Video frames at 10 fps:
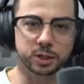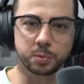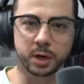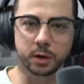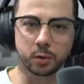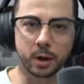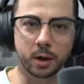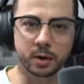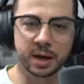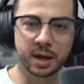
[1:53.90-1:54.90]
spinning
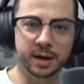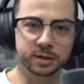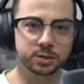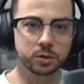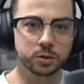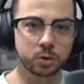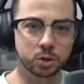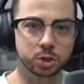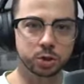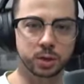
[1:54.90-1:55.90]
around and it's going to
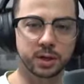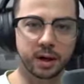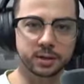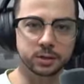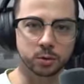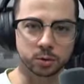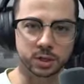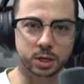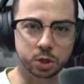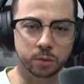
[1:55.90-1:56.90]
start shooting icicles
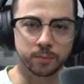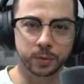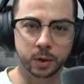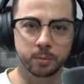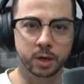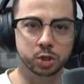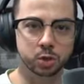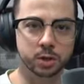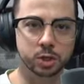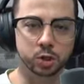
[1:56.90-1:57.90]
at you. Make
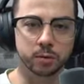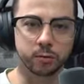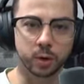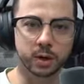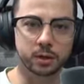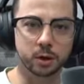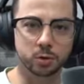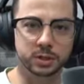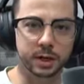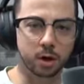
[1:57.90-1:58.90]
sure that you're avoiding
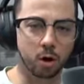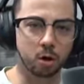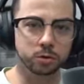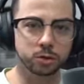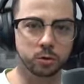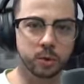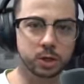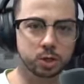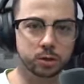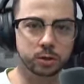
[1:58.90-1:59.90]
those and also
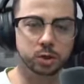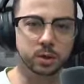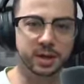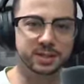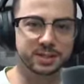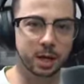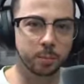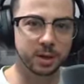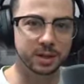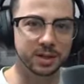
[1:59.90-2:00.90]
make sure that you're not
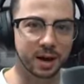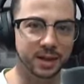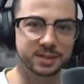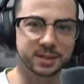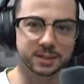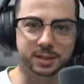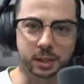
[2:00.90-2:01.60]
stepping in the ice that it's